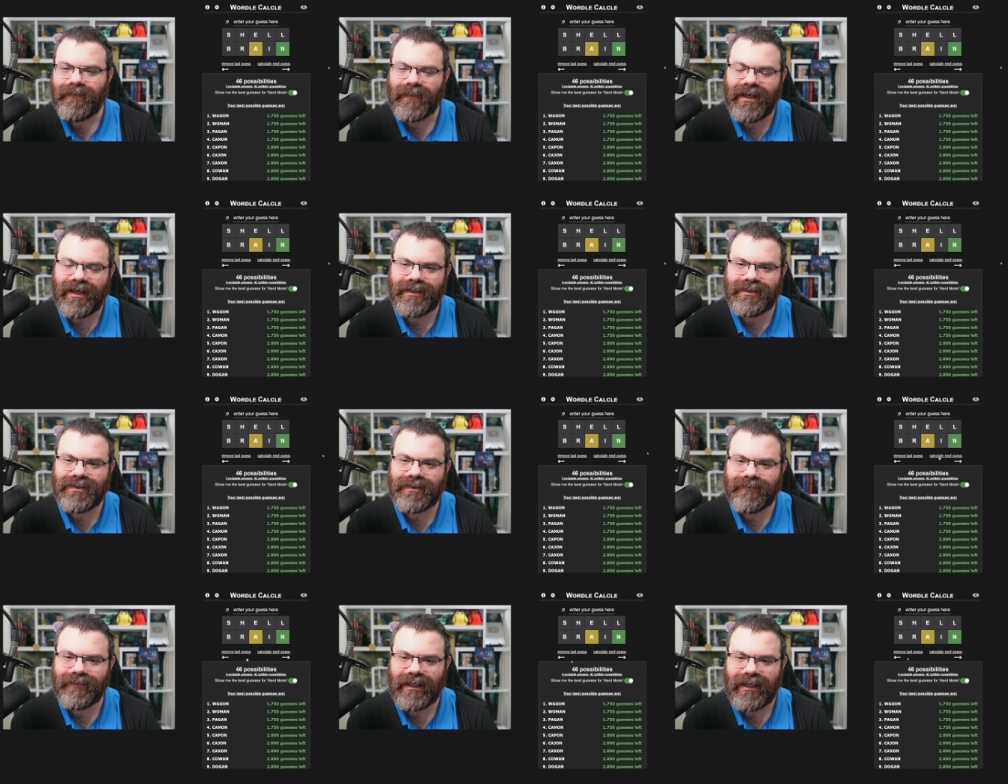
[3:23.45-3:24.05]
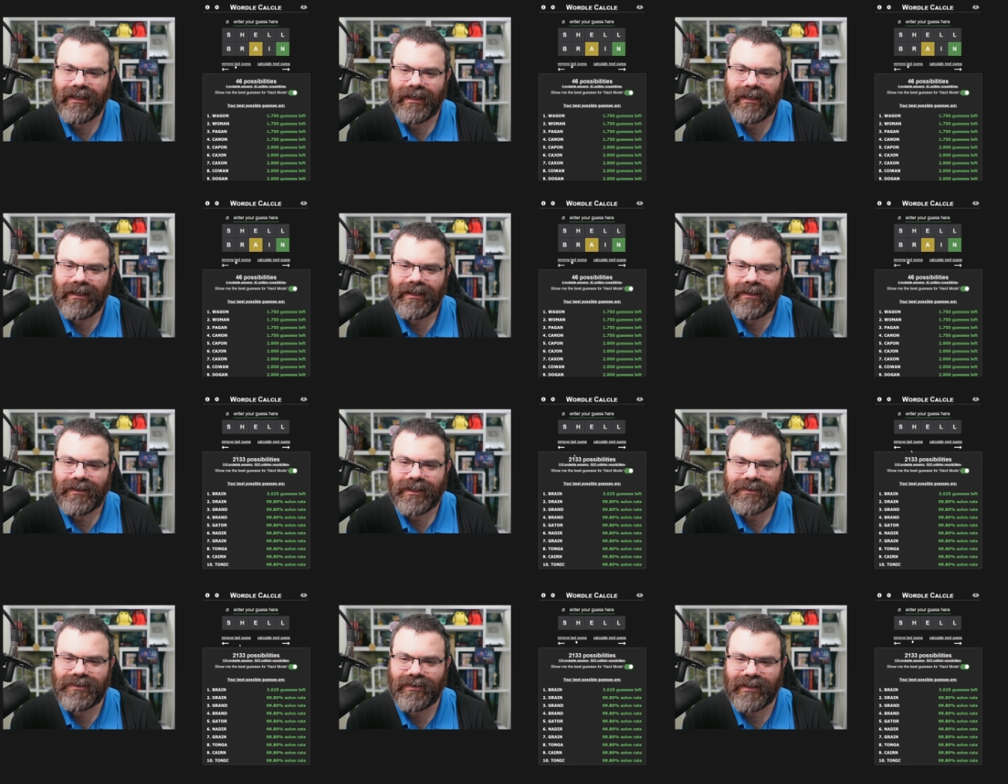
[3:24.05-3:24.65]
Nice.
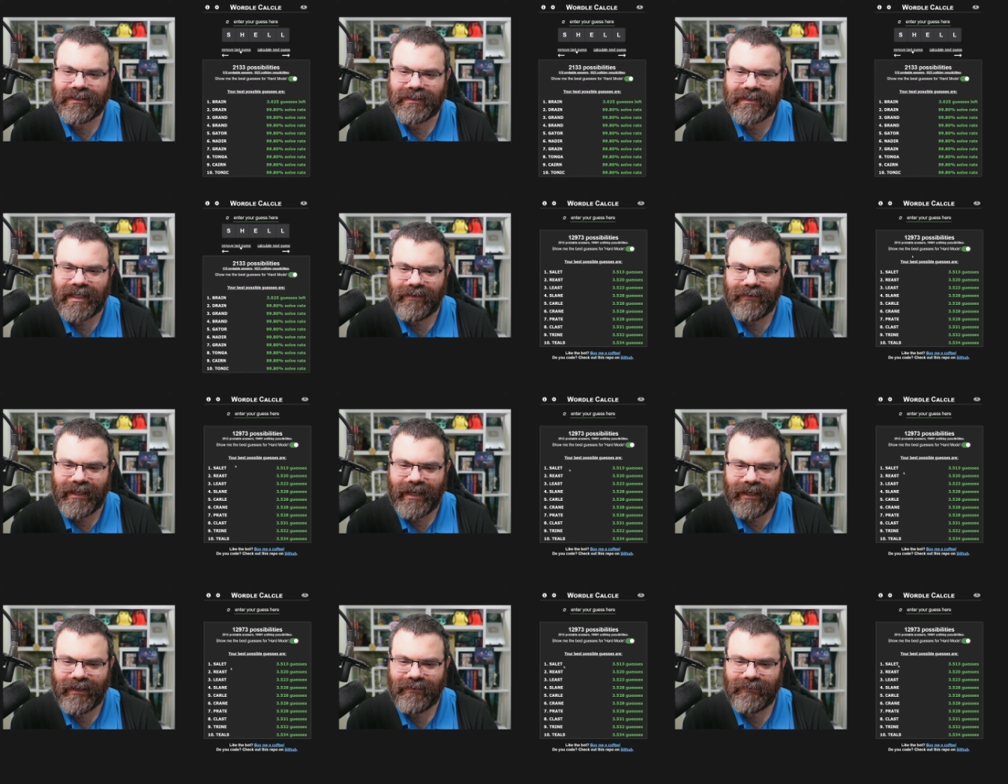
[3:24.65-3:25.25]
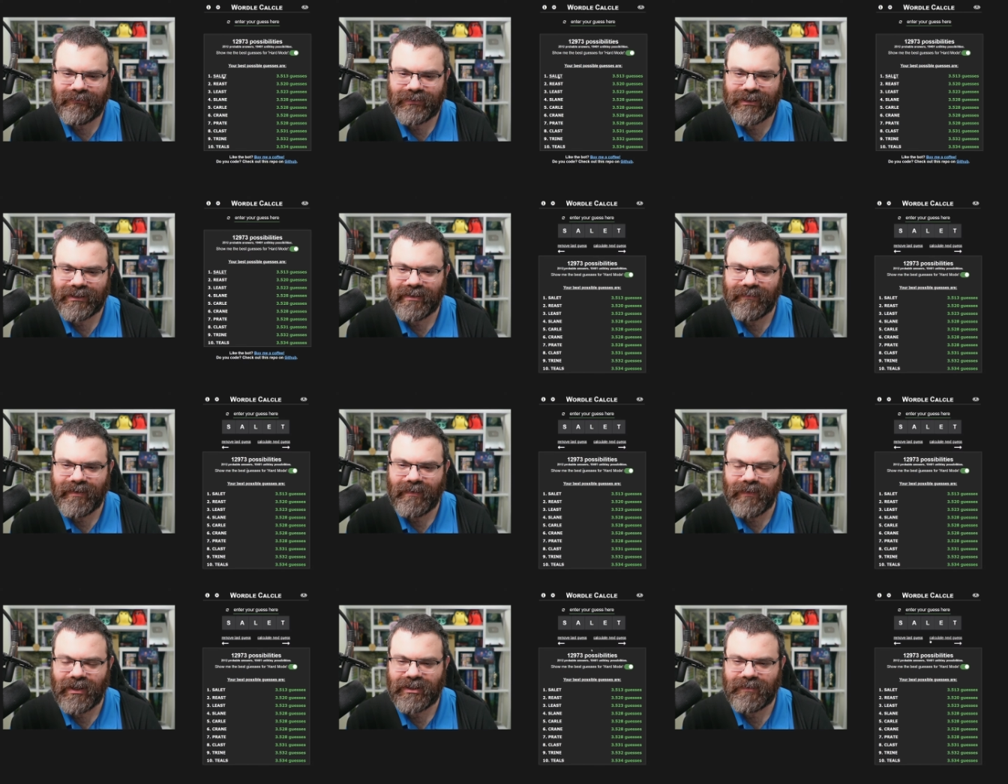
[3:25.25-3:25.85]
Let's look at Salet, which is
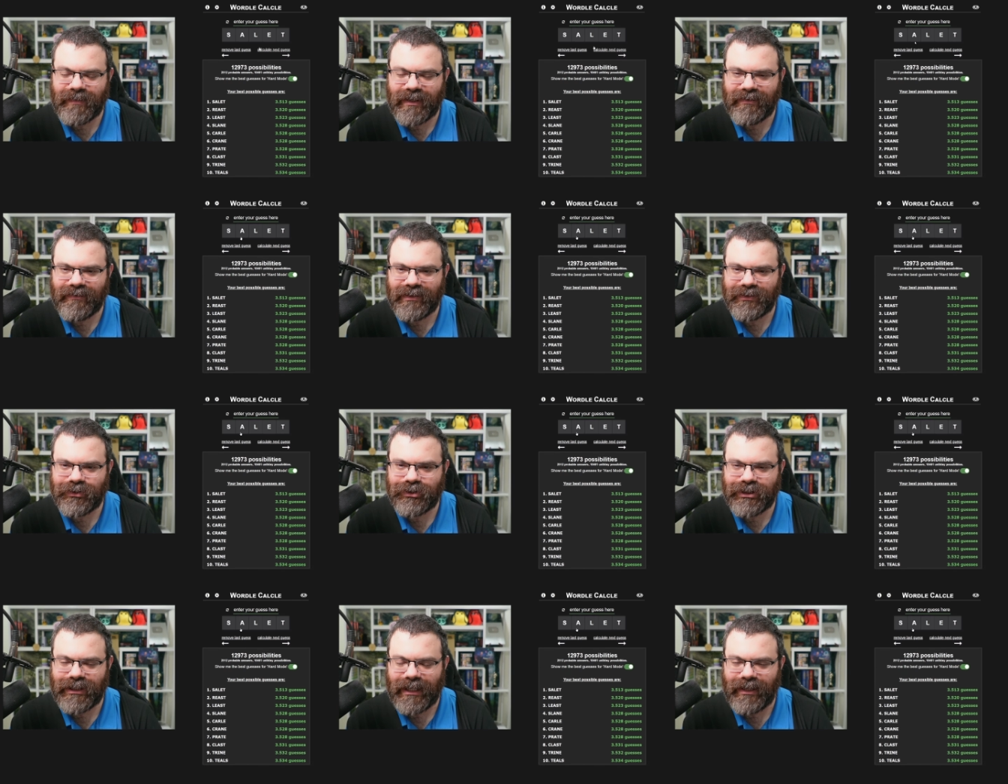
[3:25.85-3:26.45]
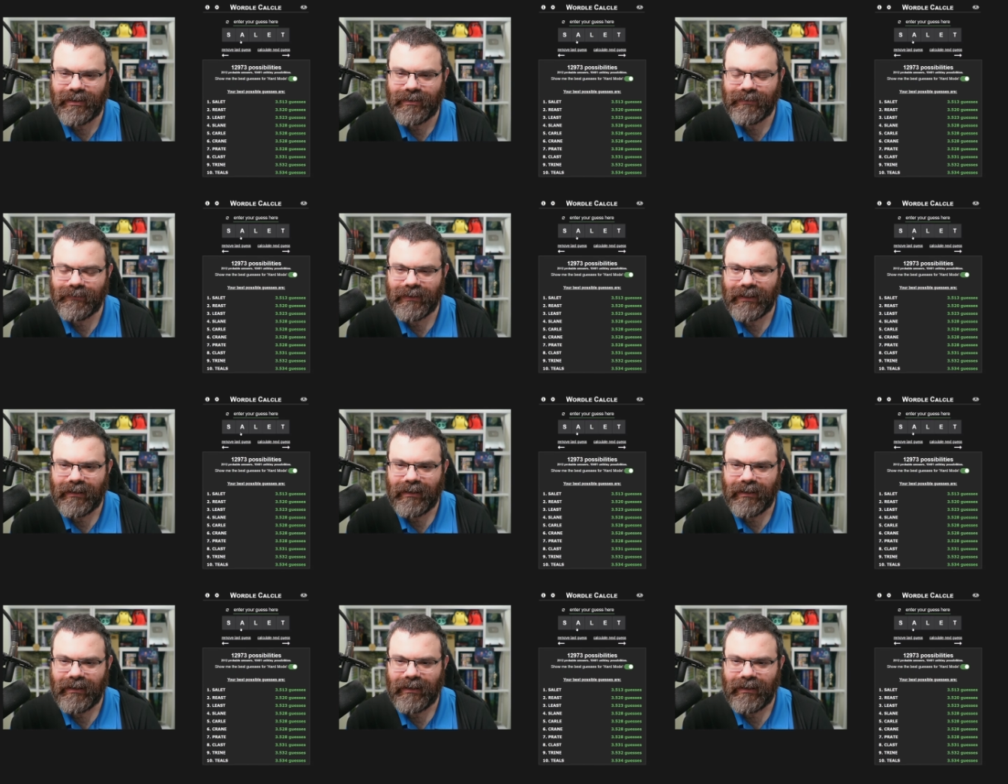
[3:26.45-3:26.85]
going to be much better than Shell.